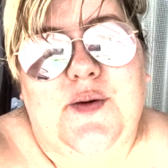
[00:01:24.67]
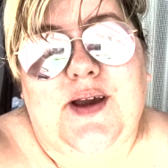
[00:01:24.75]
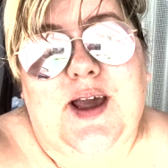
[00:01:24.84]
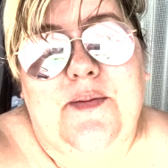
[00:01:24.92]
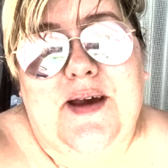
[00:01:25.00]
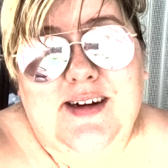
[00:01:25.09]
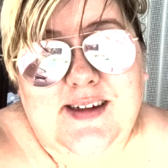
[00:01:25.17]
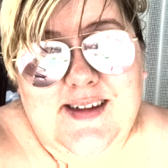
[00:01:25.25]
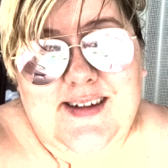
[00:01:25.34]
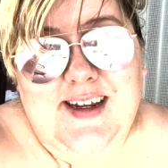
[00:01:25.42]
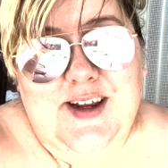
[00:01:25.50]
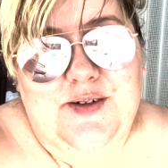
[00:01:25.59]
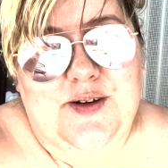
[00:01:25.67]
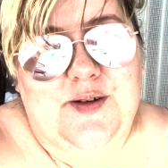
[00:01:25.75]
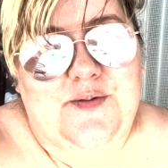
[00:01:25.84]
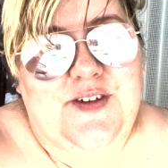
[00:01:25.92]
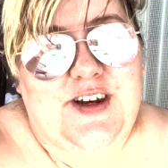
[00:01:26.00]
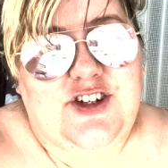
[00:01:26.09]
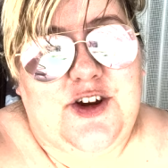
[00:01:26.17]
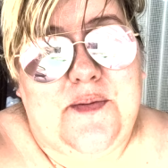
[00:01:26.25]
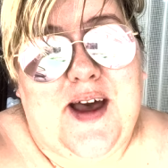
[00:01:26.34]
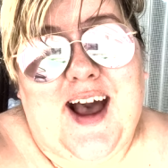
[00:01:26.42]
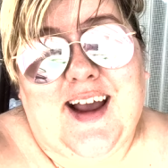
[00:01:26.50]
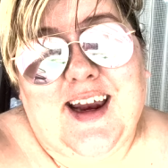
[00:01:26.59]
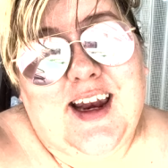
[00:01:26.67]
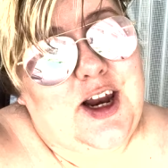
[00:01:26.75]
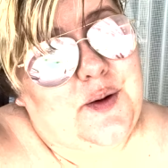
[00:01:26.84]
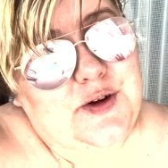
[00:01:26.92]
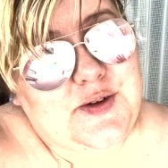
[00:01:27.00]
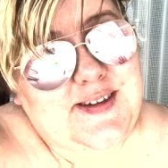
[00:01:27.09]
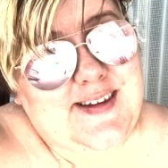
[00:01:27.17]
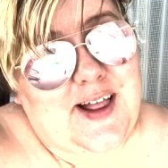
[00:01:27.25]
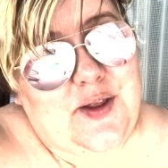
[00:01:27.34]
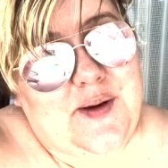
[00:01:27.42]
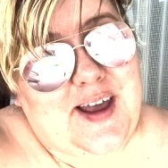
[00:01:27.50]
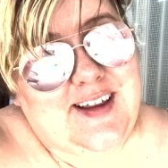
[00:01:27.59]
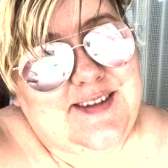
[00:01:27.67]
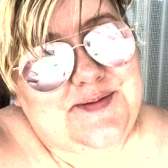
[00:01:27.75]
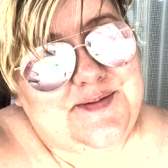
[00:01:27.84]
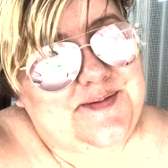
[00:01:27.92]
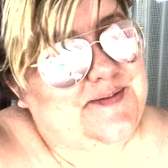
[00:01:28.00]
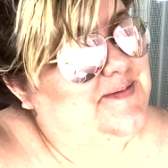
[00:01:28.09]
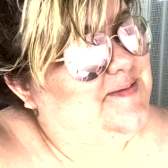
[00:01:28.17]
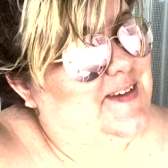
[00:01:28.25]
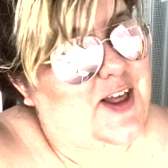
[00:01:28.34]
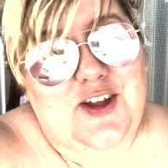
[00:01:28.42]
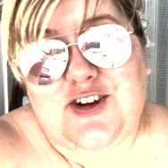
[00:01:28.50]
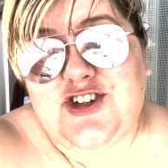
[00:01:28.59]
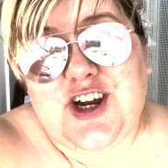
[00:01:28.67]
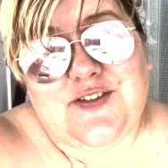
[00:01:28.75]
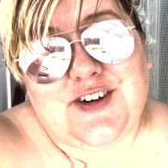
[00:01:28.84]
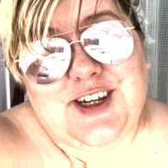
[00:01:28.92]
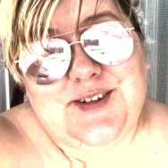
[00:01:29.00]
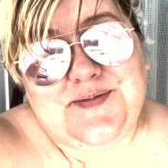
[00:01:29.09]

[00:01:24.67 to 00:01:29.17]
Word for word: We came back to the stateroom, finished unpacking, and now we're doing Salaway. Here's Jeffrey.